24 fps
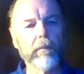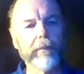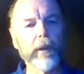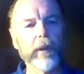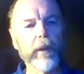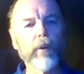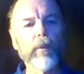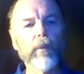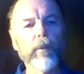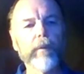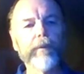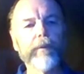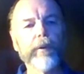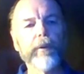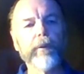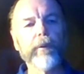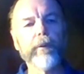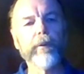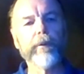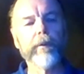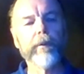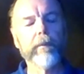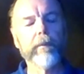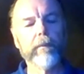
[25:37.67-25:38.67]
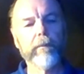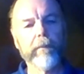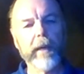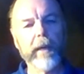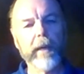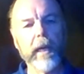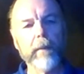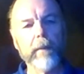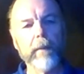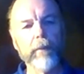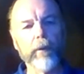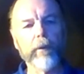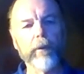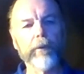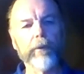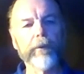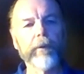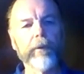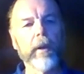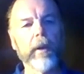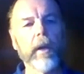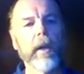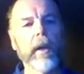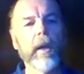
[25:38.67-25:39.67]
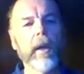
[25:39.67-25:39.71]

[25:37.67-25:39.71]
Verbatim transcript: peer reviewed papers.